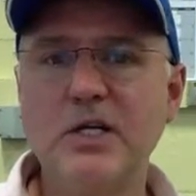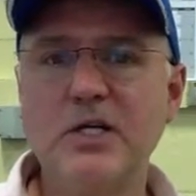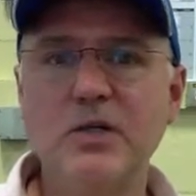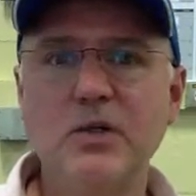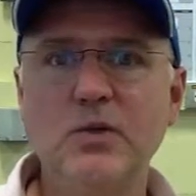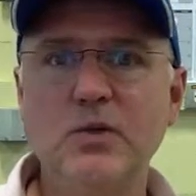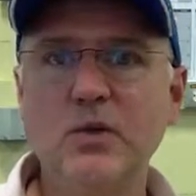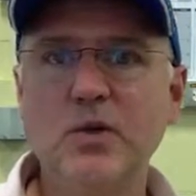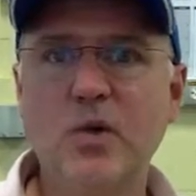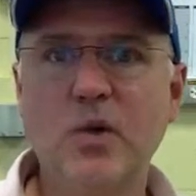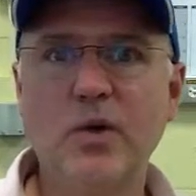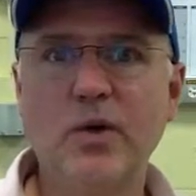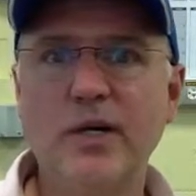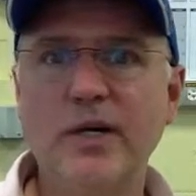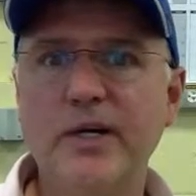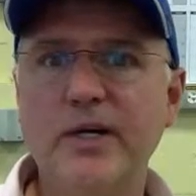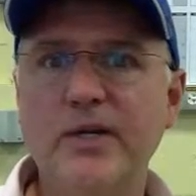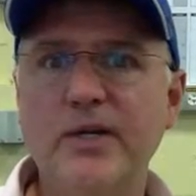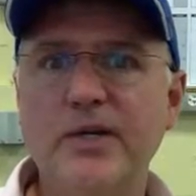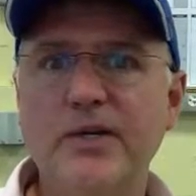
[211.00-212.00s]

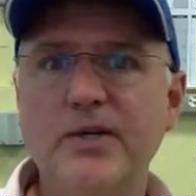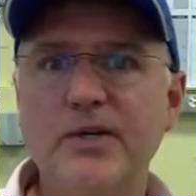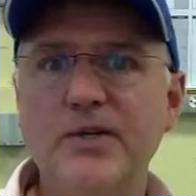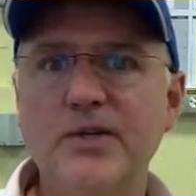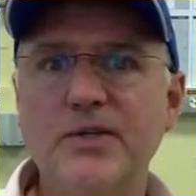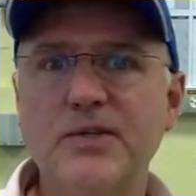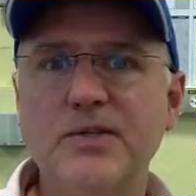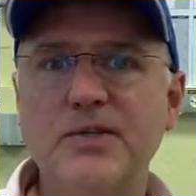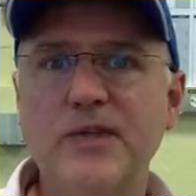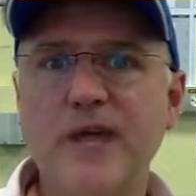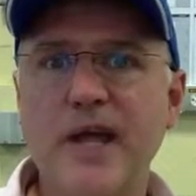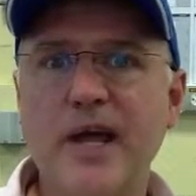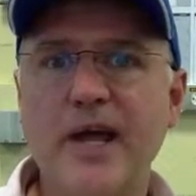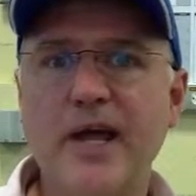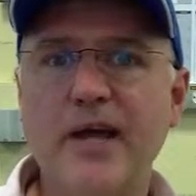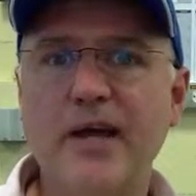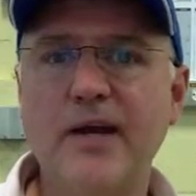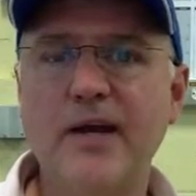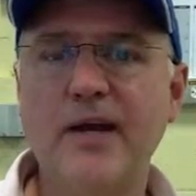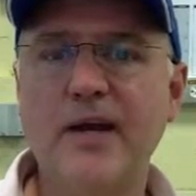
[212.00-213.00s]
tutorials
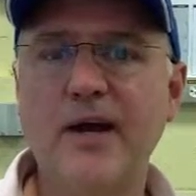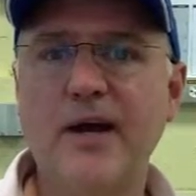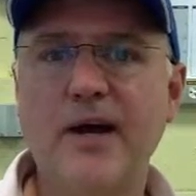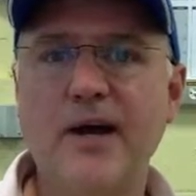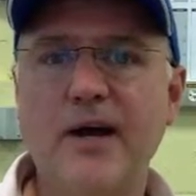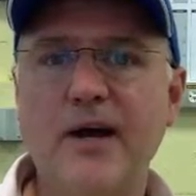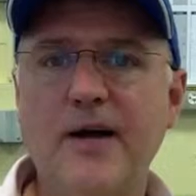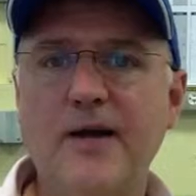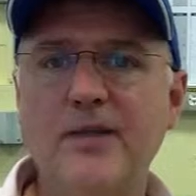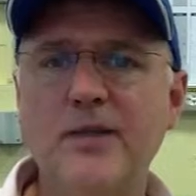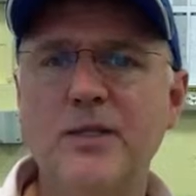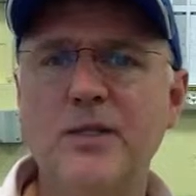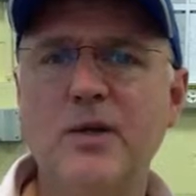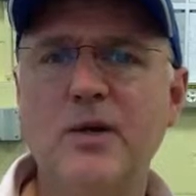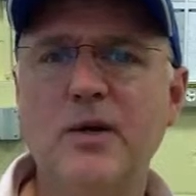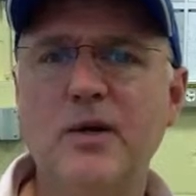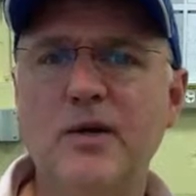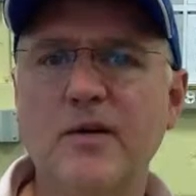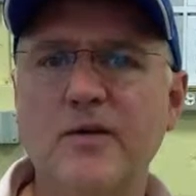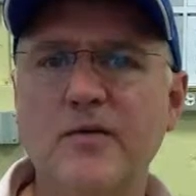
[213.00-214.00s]
and
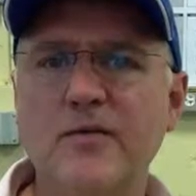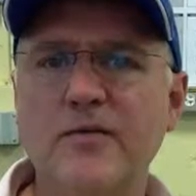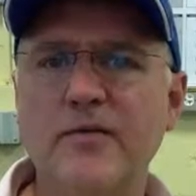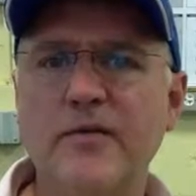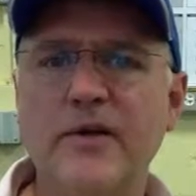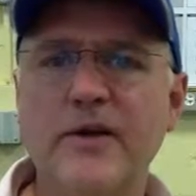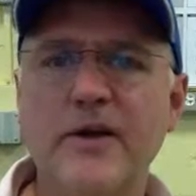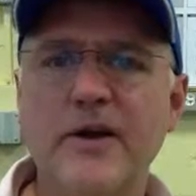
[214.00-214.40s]
sort of